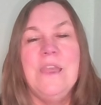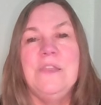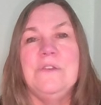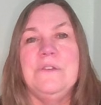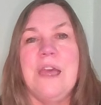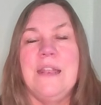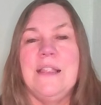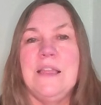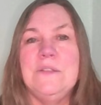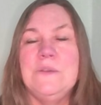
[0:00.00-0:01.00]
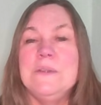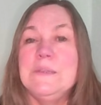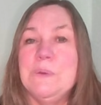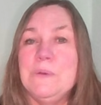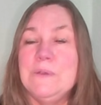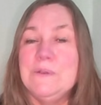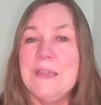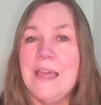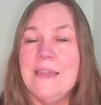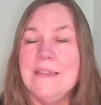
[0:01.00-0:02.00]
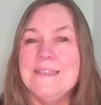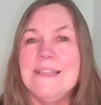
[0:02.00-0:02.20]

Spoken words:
You're not allowed to expose your tiles